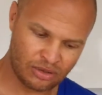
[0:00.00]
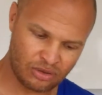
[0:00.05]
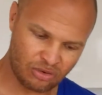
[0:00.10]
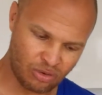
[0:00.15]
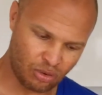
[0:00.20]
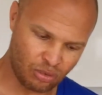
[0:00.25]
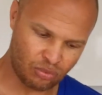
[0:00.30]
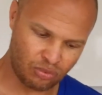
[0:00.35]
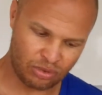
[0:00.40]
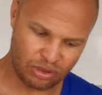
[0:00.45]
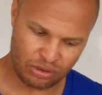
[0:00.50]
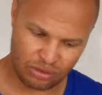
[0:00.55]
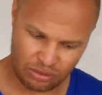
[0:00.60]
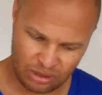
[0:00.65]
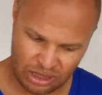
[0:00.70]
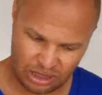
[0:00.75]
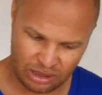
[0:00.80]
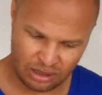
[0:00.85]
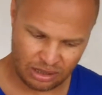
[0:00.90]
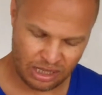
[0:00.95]
So when
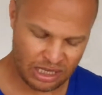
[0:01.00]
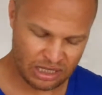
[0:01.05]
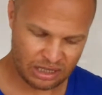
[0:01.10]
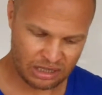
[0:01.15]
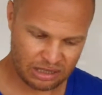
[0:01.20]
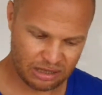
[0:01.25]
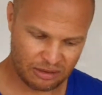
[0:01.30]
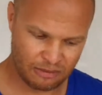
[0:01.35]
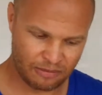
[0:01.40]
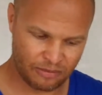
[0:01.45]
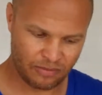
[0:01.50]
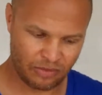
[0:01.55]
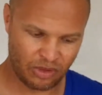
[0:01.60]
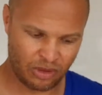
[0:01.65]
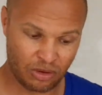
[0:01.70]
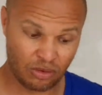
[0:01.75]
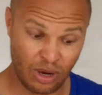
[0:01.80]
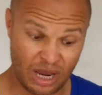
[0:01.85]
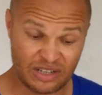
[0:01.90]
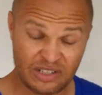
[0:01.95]
you eat this,
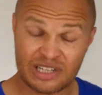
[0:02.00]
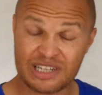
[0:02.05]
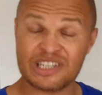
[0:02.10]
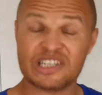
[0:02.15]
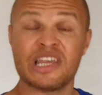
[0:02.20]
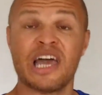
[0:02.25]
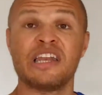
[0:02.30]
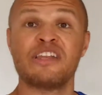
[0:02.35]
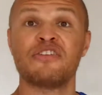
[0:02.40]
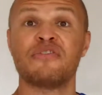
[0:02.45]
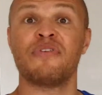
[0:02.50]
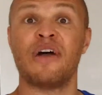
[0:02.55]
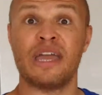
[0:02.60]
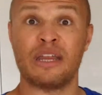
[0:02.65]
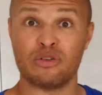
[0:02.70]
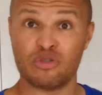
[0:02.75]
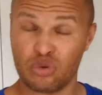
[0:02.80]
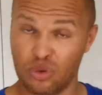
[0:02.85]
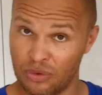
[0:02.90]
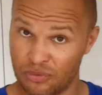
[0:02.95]
you're actually
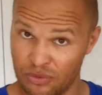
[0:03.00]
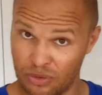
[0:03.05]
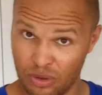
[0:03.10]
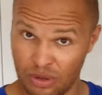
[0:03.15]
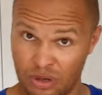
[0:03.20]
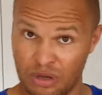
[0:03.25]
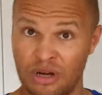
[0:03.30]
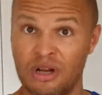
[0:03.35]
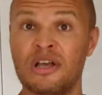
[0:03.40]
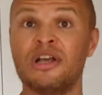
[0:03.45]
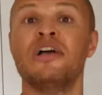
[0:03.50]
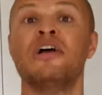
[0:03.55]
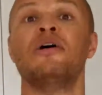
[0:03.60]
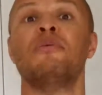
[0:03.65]
satisfying two of your